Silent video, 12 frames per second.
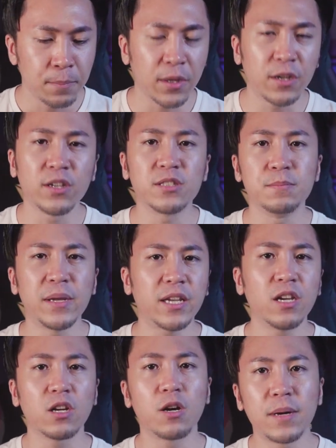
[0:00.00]
because
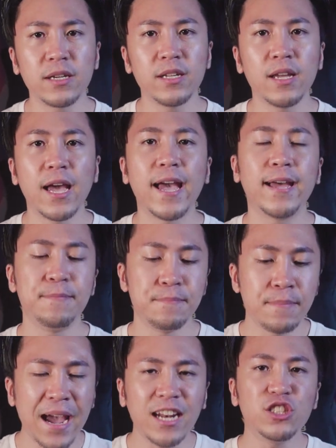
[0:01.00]
making a lot of money and
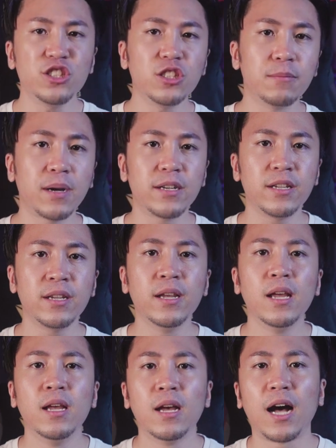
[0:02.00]
managing your money
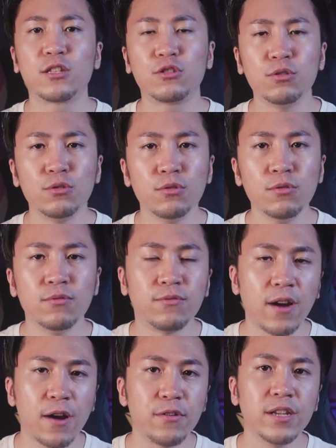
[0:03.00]
are two
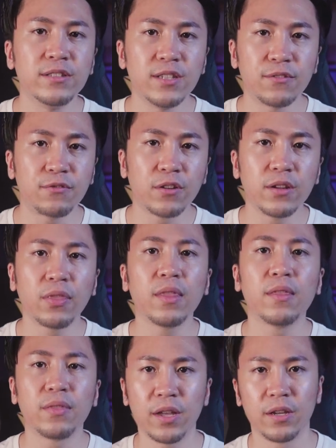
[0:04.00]
very different
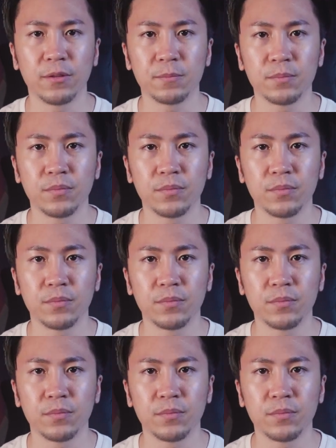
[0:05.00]
things.